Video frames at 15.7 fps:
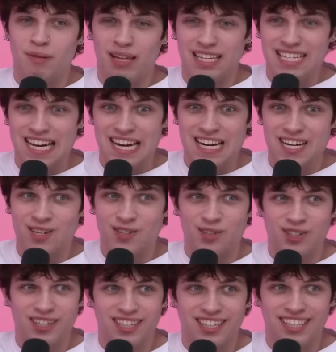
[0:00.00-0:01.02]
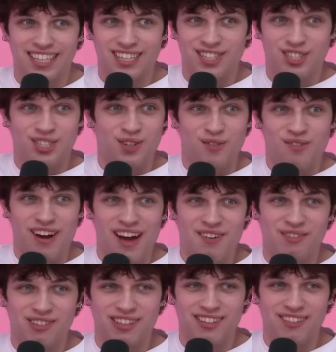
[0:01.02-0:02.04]
be like, "Get out." It's
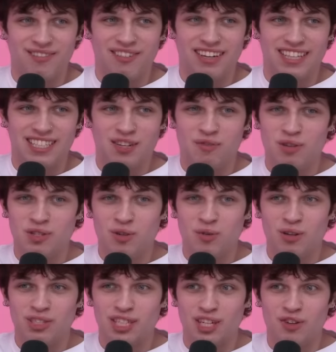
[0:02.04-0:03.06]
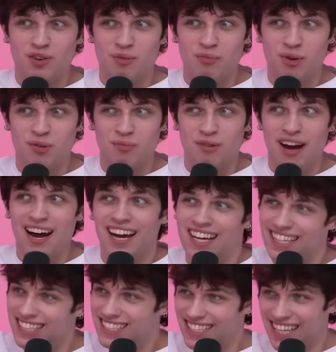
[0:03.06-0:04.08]
survival of the fittest. Like we used to watch like Criminal
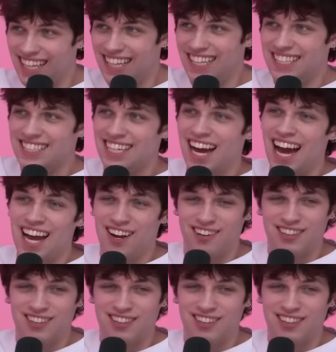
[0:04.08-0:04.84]
Minds. And No, we used to